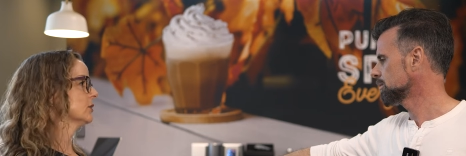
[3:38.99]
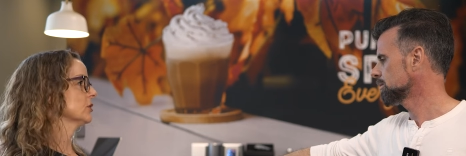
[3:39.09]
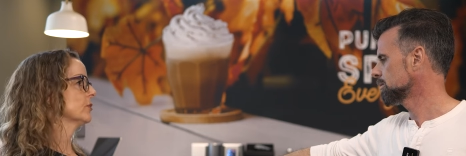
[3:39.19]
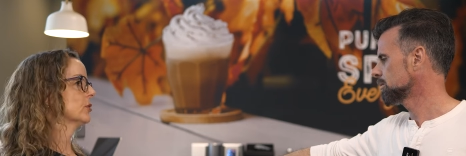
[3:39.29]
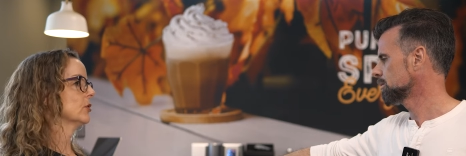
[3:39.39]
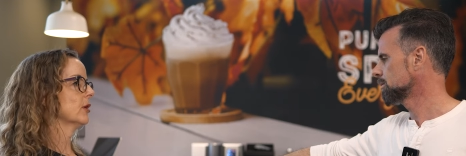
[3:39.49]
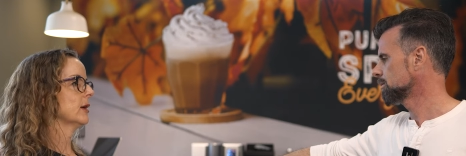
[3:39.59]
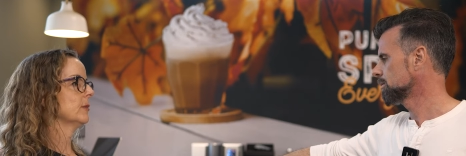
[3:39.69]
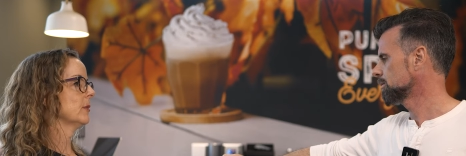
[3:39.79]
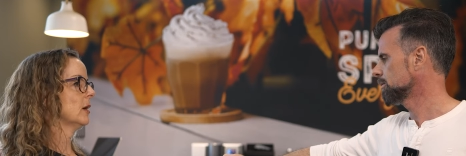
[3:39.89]
Speaker 1: also
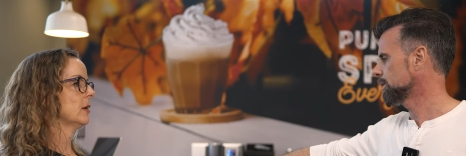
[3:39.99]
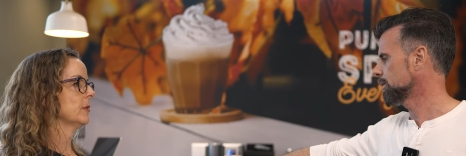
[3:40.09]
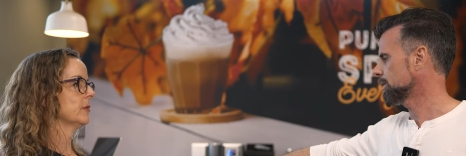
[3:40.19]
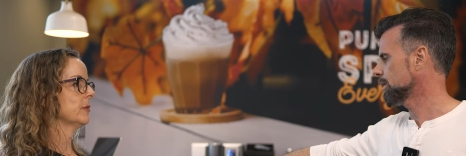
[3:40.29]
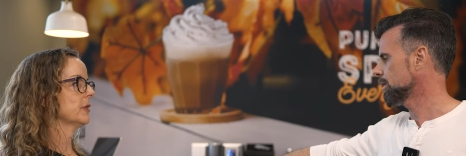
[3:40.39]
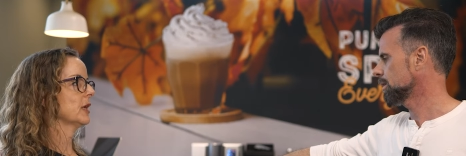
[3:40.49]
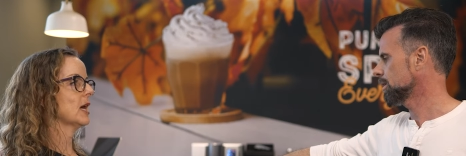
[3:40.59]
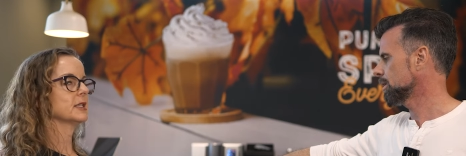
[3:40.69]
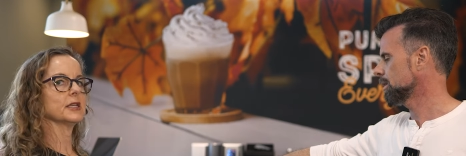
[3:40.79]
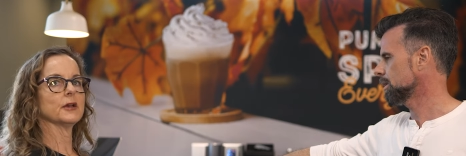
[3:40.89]
program um, the
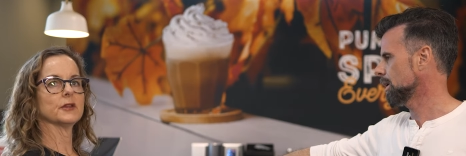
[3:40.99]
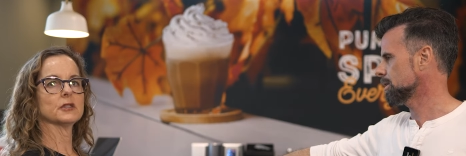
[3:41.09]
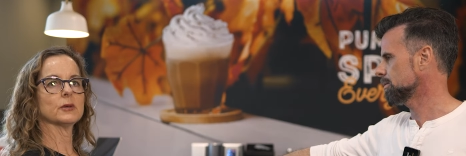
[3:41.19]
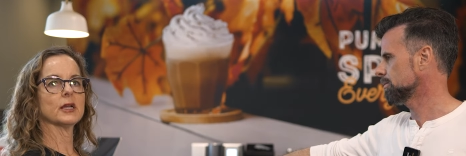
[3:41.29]
latte on this